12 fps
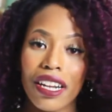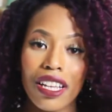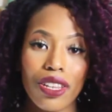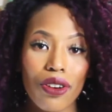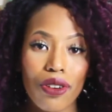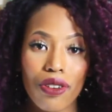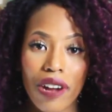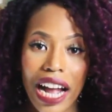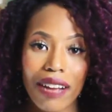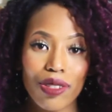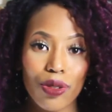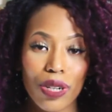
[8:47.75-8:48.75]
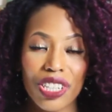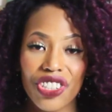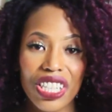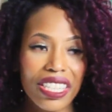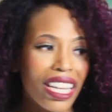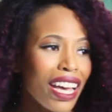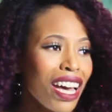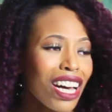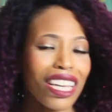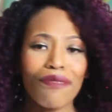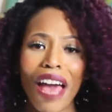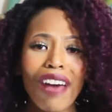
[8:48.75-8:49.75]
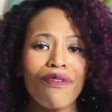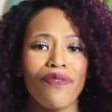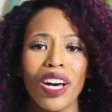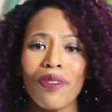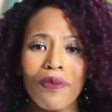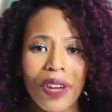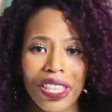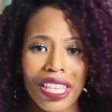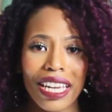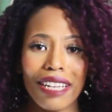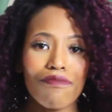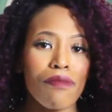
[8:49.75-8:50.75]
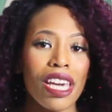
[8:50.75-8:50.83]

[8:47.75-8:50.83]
at any local craft store and just have fun with it.